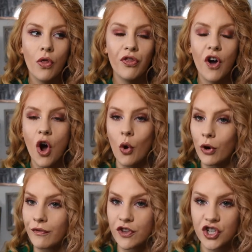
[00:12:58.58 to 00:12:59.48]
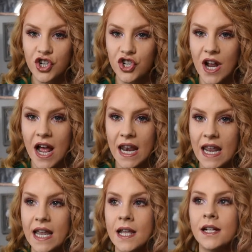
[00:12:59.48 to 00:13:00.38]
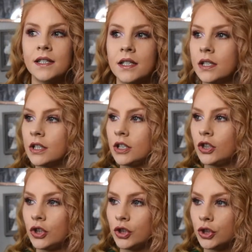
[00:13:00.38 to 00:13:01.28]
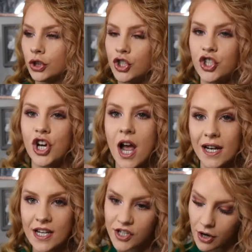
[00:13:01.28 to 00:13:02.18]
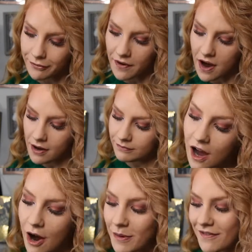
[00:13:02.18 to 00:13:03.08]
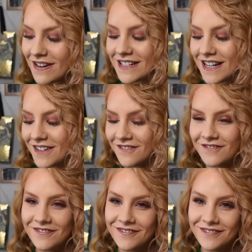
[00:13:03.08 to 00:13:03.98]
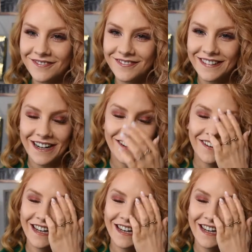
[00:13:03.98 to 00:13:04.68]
the whole of the Ginger Natalie journey so far. Are we ready? Oh,